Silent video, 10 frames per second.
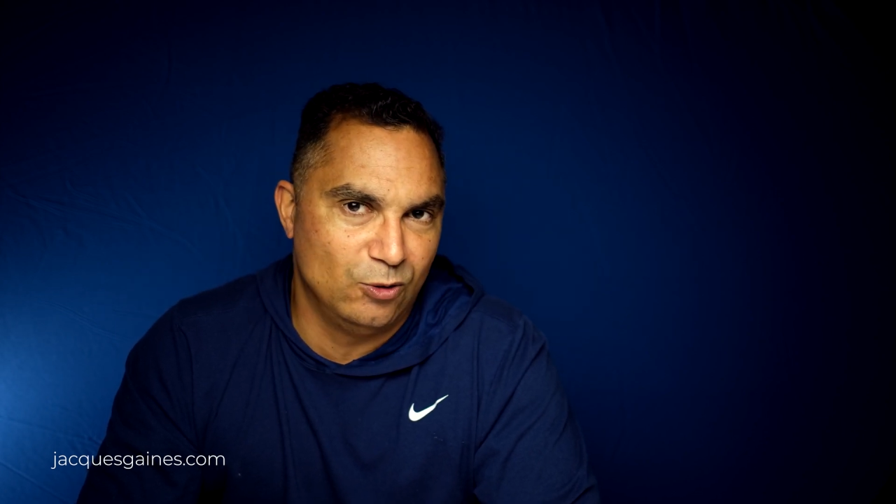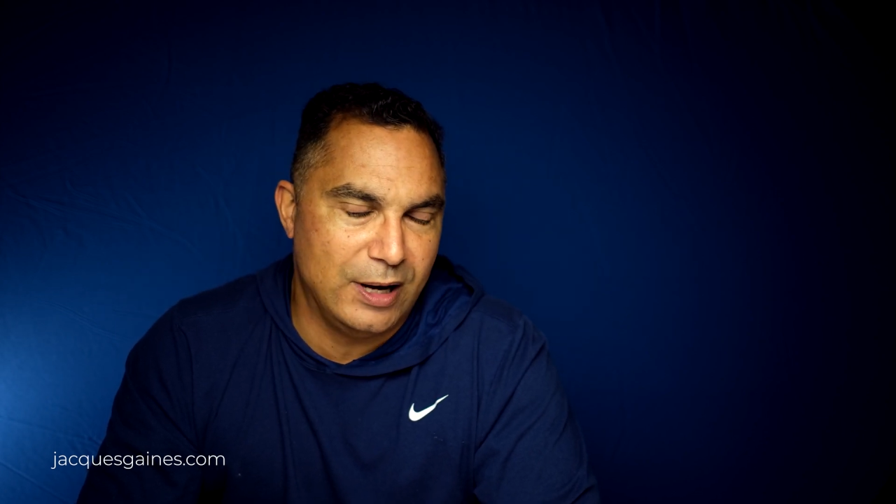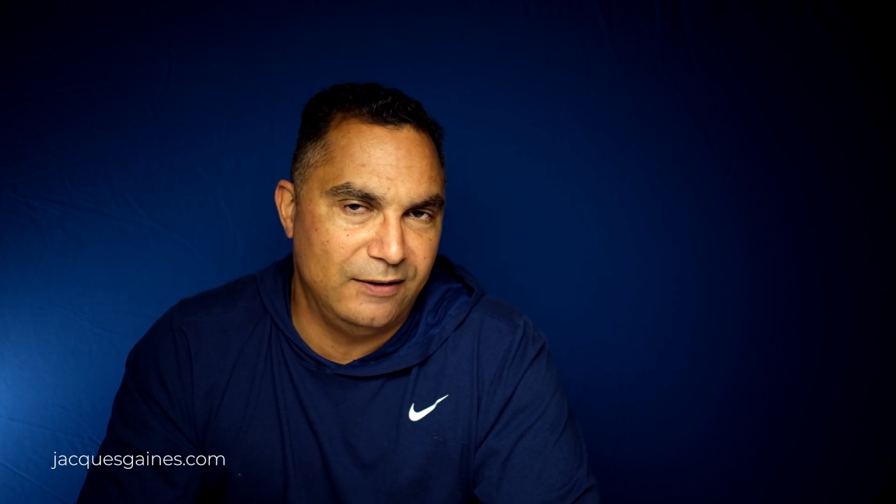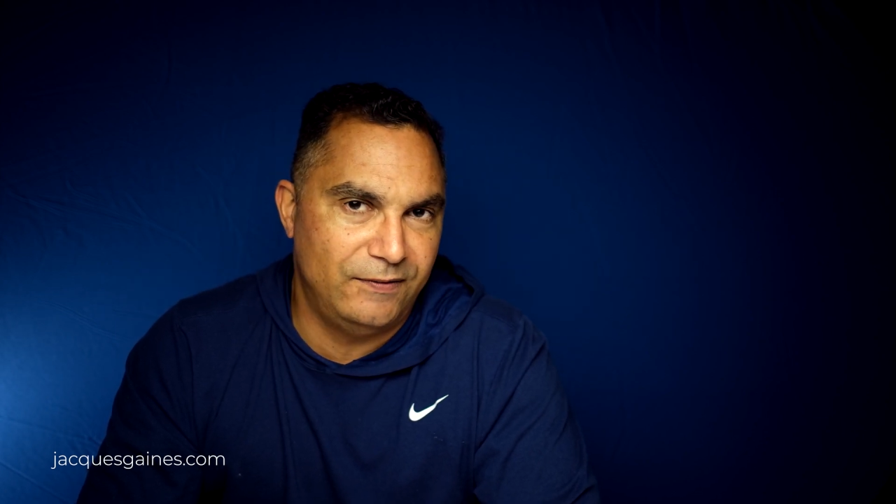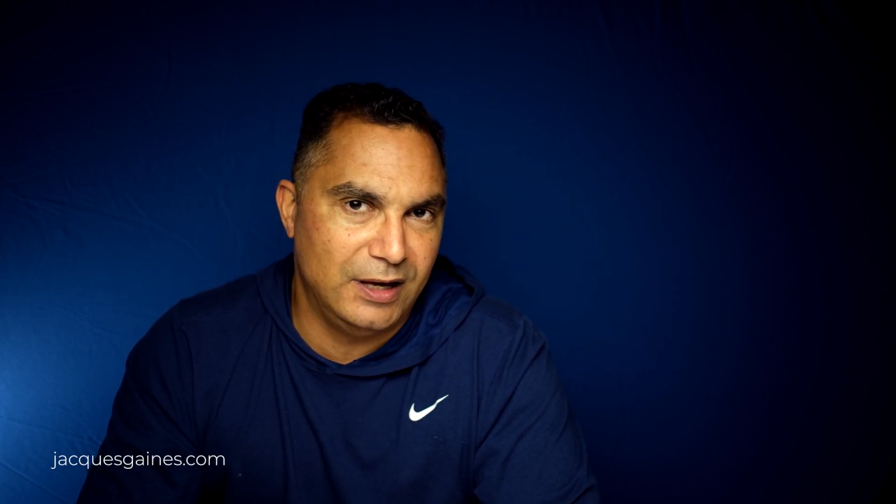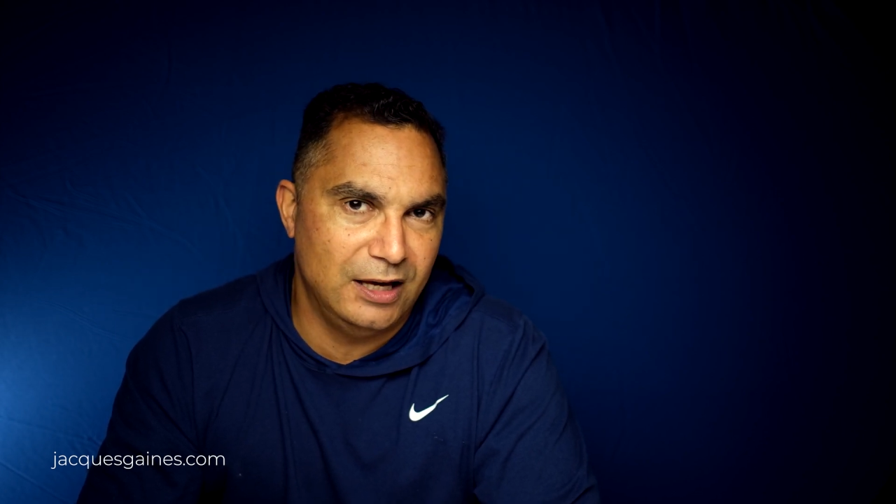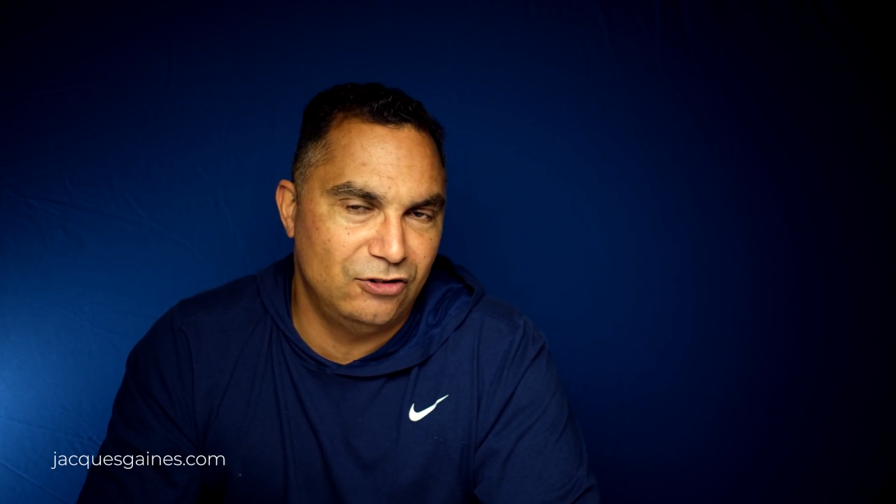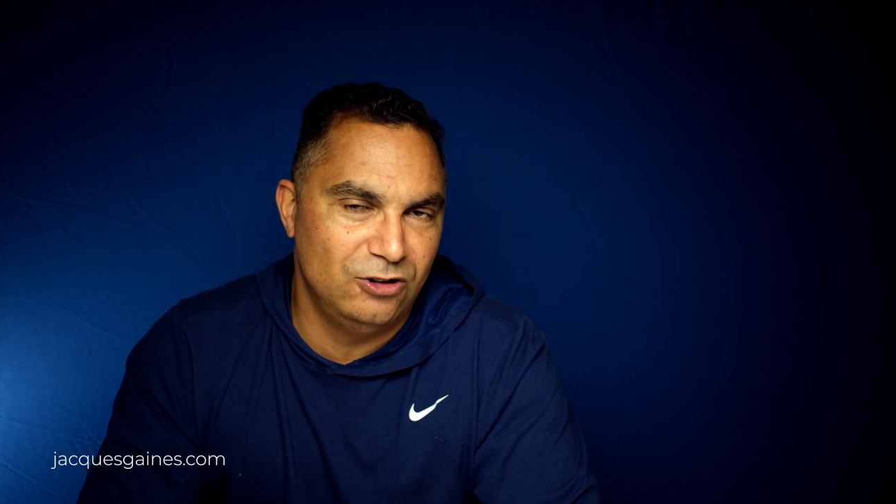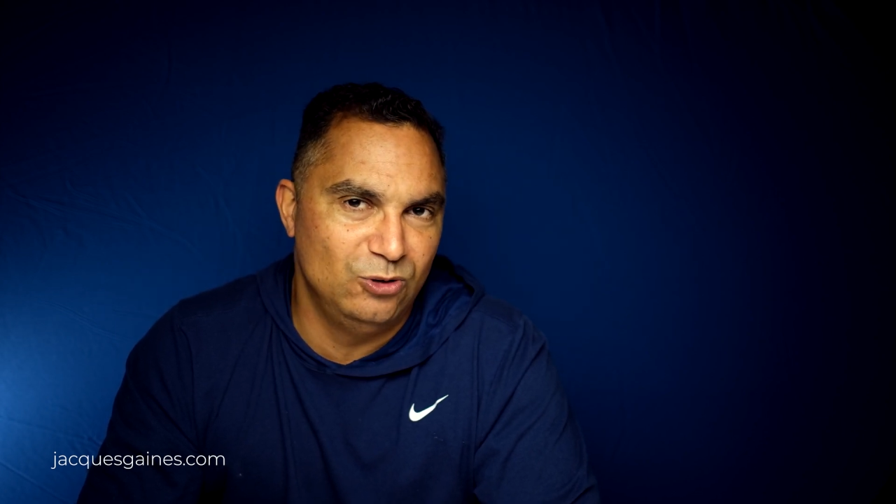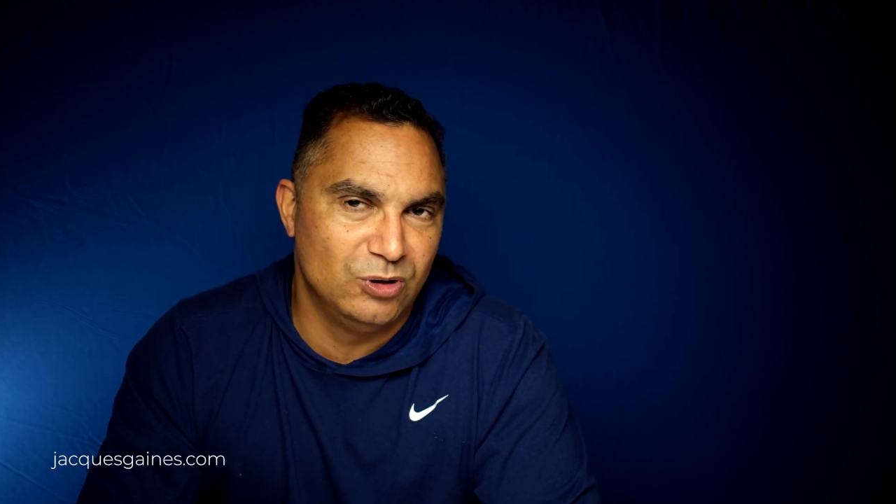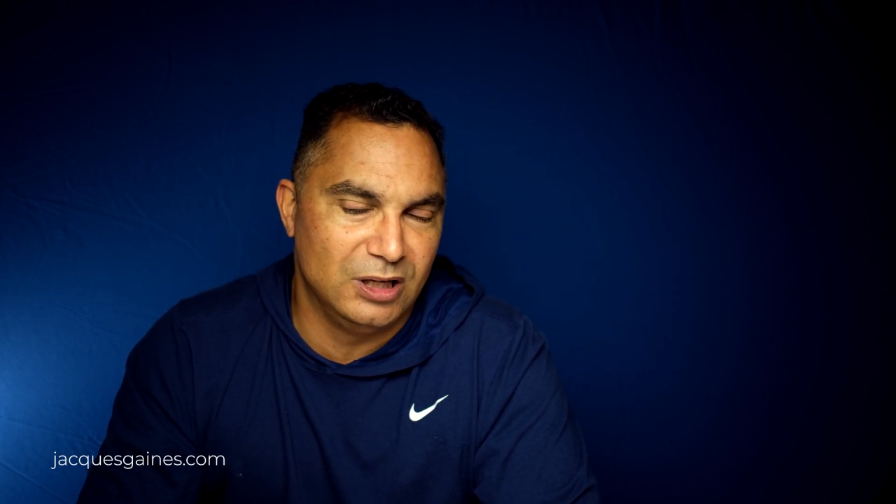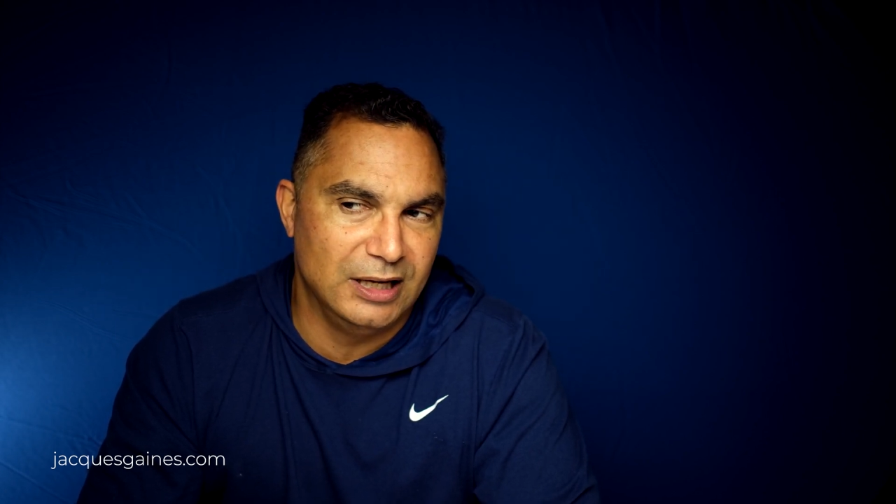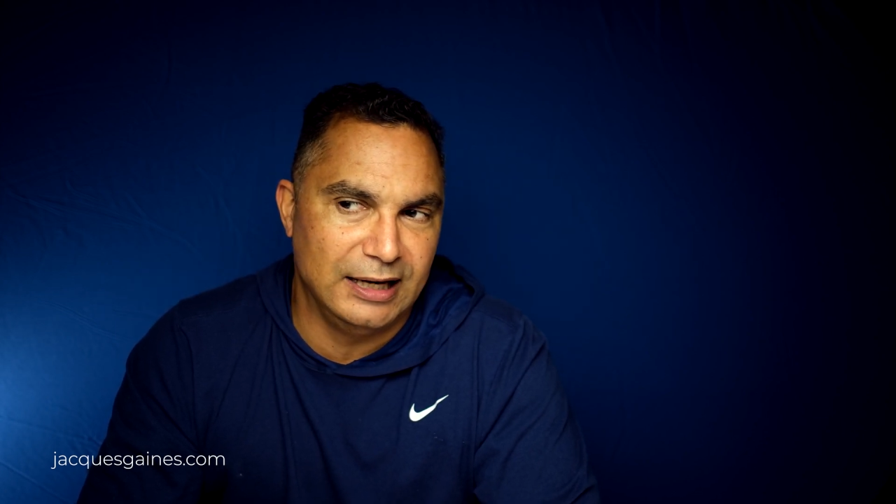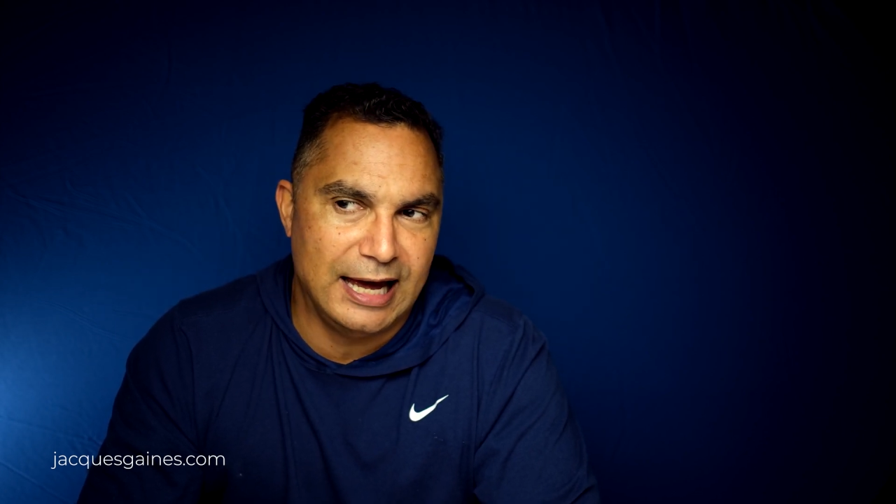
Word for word: gratification you could get